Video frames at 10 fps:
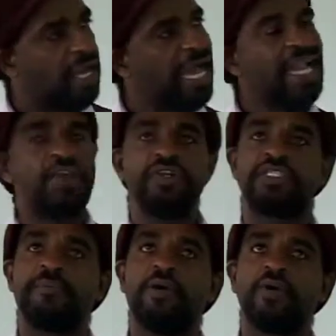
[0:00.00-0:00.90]
I
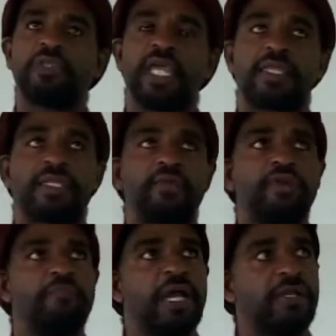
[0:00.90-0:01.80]
learned about x
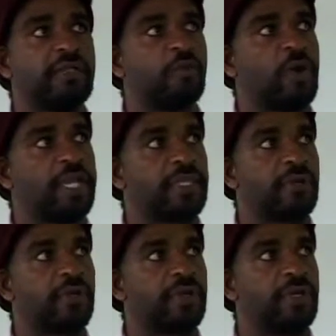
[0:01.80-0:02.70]
squared minus y
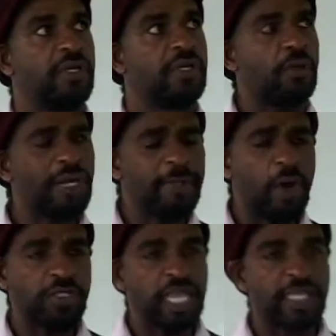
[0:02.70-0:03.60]
squared. So what about